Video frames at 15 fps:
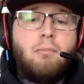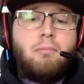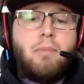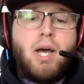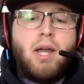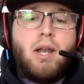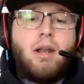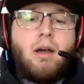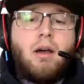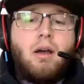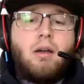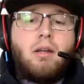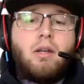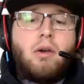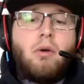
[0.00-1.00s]
but
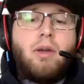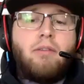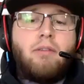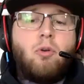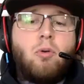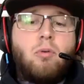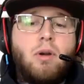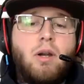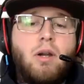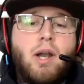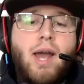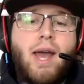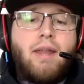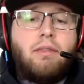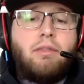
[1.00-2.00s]
going forward,
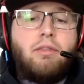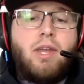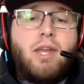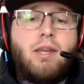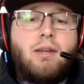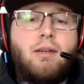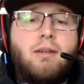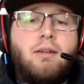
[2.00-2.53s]
I think